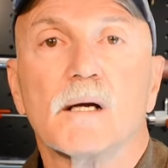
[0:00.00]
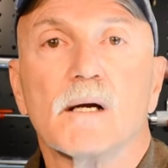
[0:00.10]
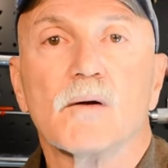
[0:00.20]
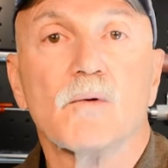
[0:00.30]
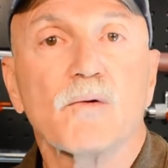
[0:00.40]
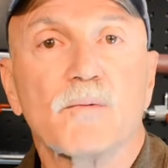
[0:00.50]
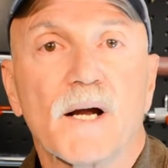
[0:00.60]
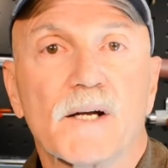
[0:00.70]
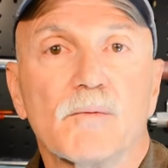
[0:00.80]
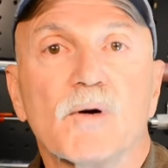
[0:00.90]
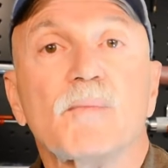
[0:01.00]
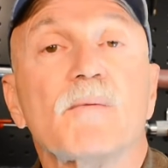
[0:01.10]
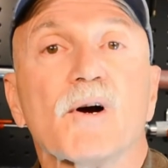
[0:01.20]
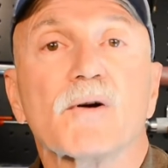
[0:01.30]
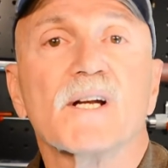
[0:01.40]
Road Ready will be
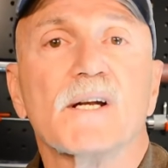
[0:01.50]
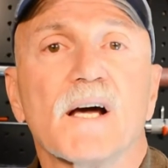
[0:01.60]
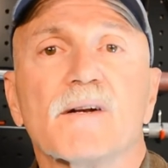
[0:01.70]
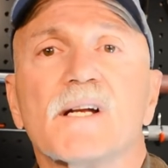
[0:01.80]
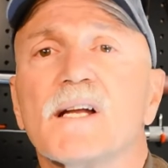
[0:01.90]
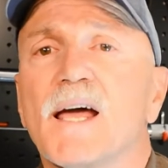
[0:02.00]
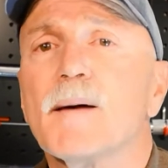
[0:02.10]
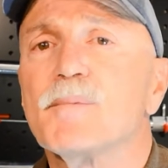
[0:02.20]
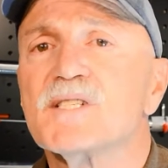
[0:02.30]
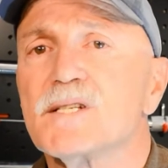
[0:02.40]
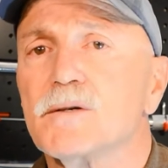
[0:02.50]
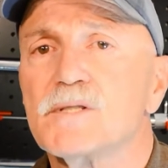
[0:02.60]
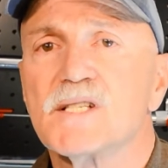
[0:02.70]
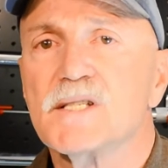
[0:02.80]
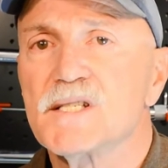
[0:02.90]
broken down into
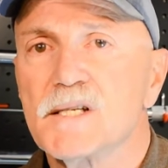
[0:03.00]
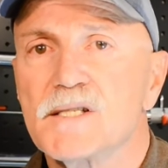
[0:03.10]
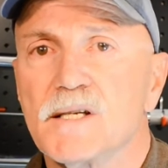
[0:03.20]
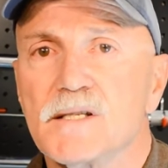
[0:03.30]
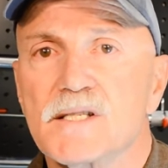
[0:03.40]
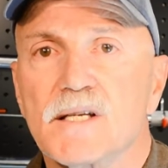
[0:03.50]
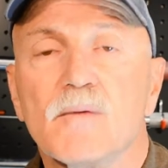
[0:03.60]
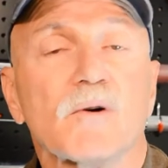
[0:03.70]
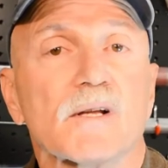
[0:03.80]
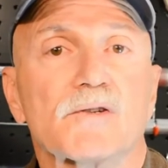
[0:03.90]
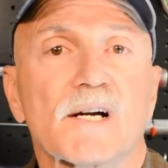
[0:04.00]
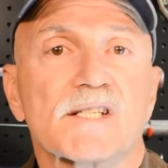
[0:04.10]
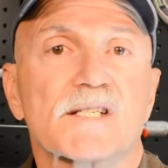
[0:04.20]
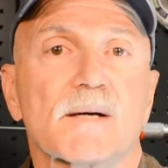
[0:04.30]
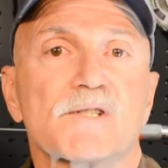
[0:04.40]
episodes and seasons and will
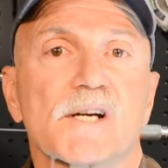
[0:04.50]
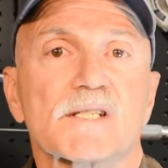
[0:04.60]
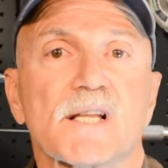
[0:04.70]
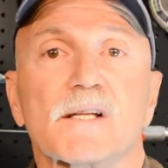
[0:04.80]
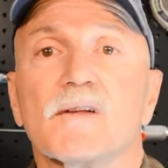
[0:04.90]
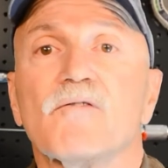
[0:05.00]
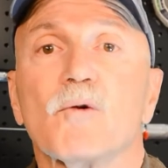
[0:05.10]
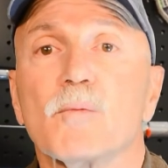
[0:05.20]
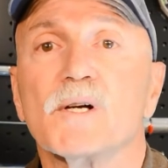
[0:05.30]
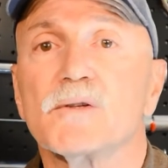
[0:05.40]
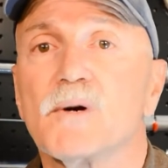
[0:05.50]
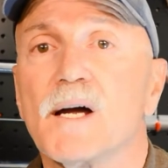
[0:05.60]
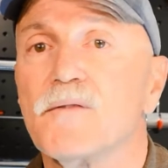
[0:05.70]
address subjects like the 4-wheel drive